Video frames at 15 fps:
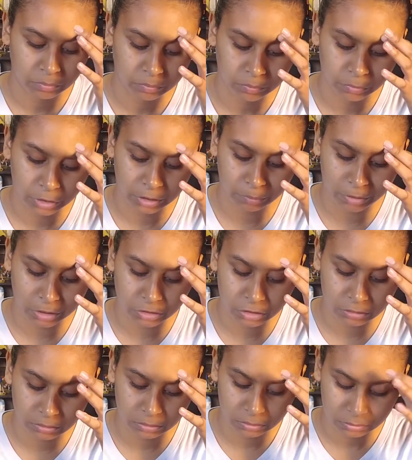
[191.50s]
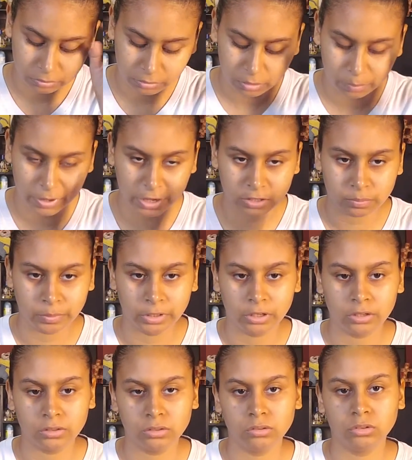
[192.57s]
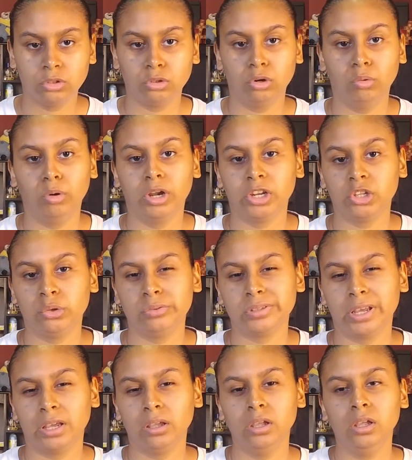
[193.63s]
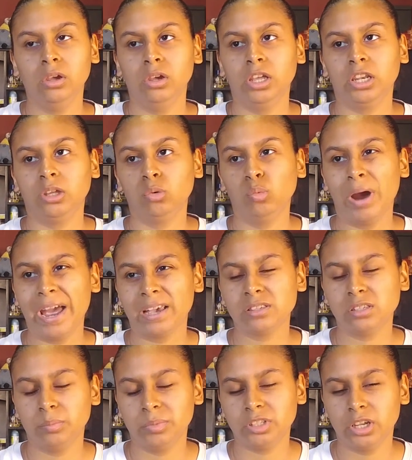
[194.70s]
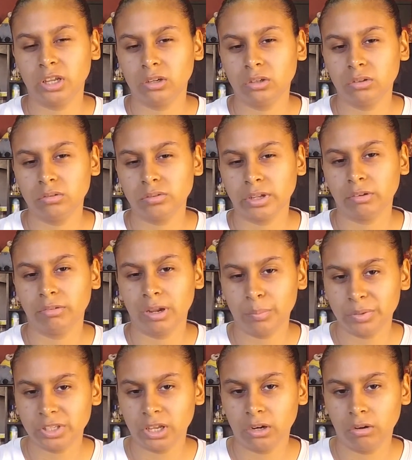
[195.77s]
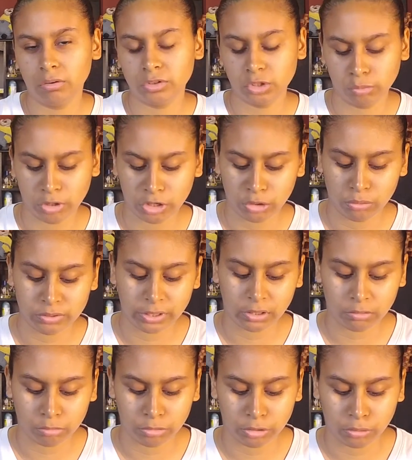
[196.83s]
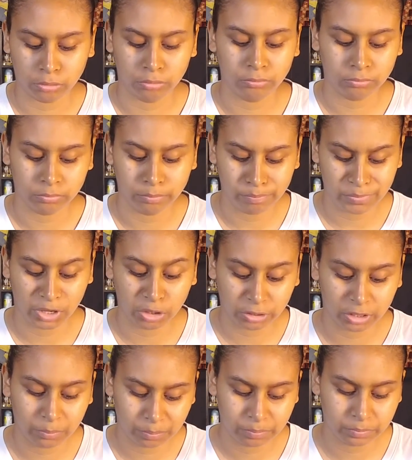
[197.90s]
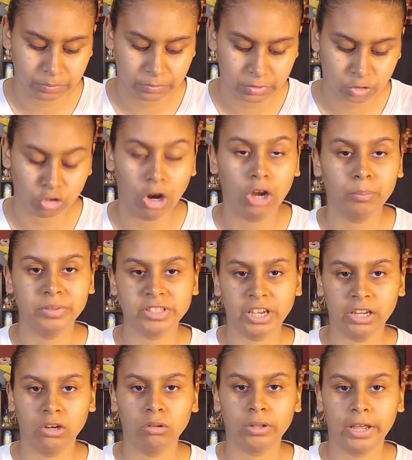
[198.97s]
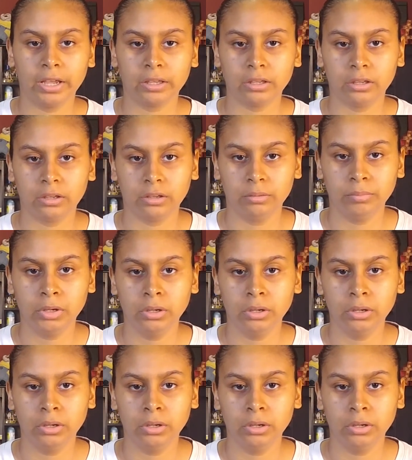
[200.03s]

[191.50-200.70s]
pretty much the best, because you don't want to use like any waxy potatoes, like red potatoes. You want to use like a real mealy, strong potato, like a